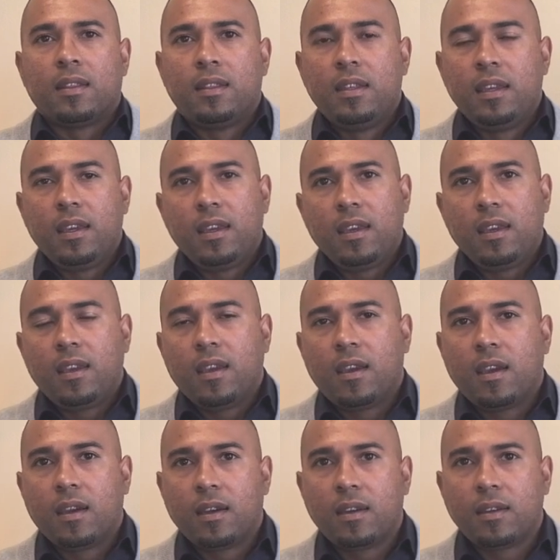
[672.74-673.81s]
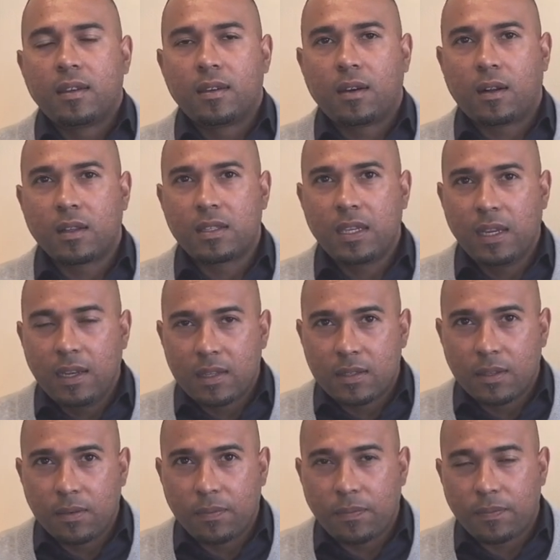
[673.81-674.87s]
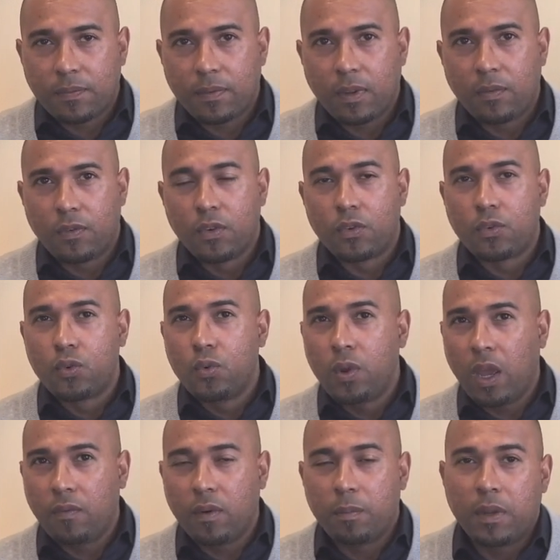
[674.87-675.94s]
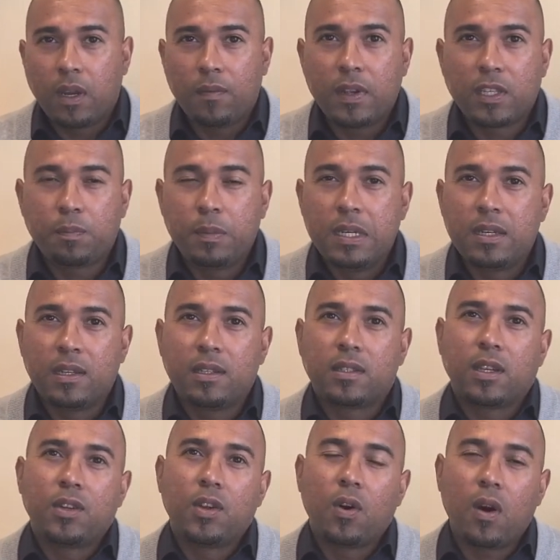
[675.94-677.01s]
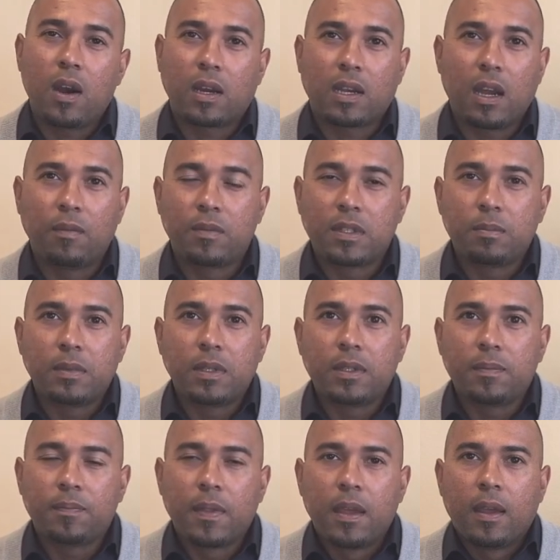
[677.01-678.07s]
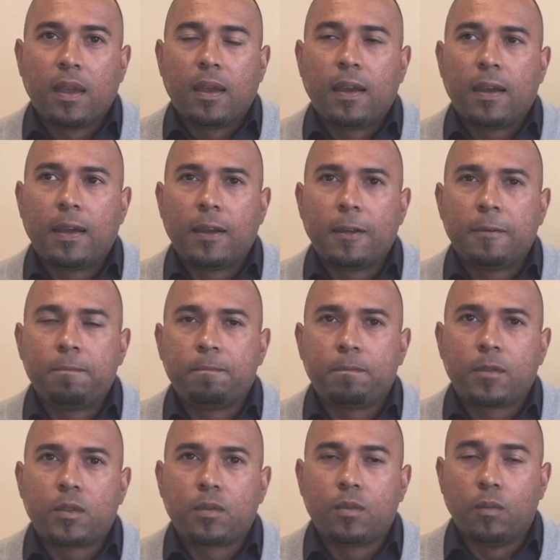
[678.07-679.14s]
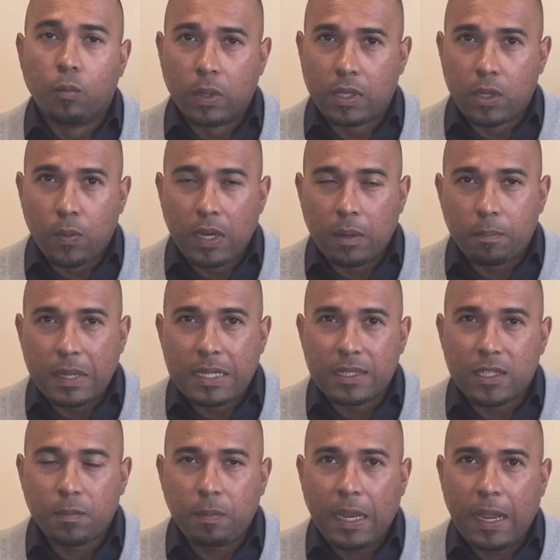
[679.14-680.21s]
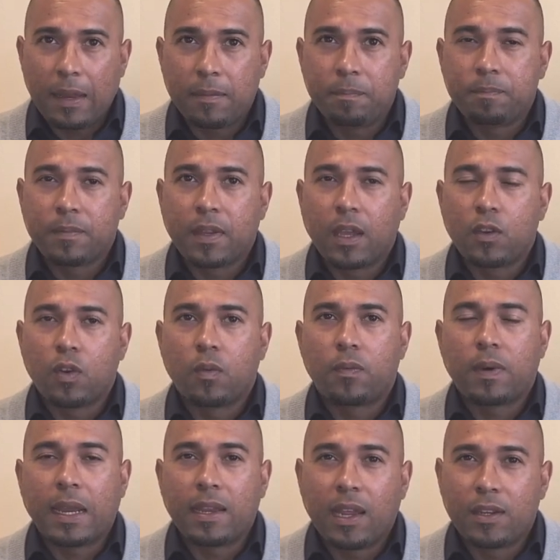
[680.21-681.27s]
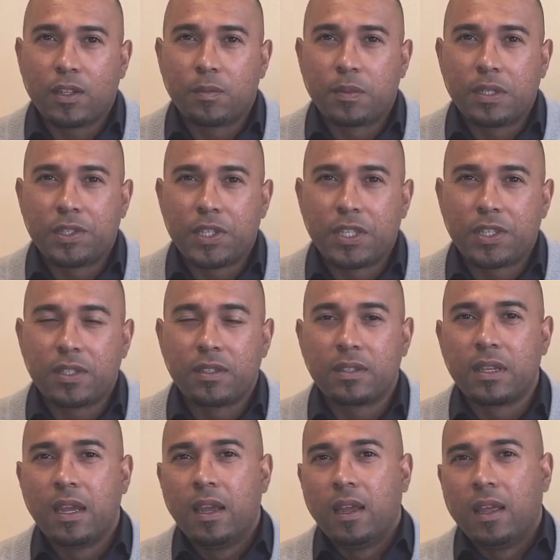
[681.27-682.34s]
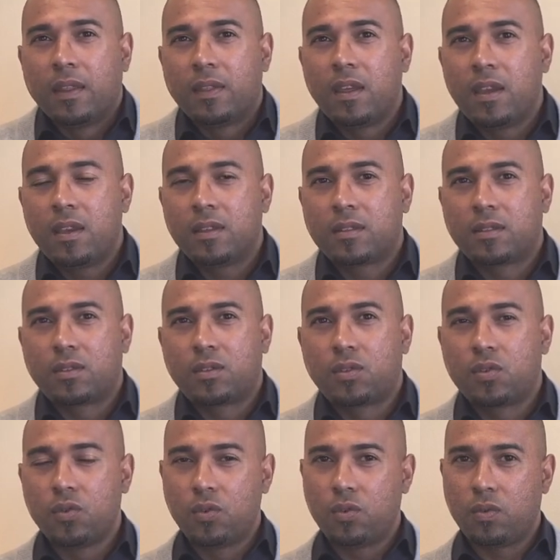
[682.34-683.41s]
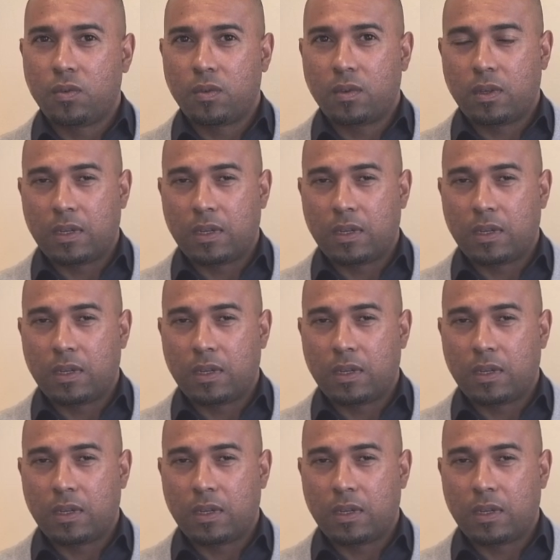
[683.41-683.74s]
The alternative, if you do have a bit of experience and you are comfortable with doing a business plan and your financial projections, there's two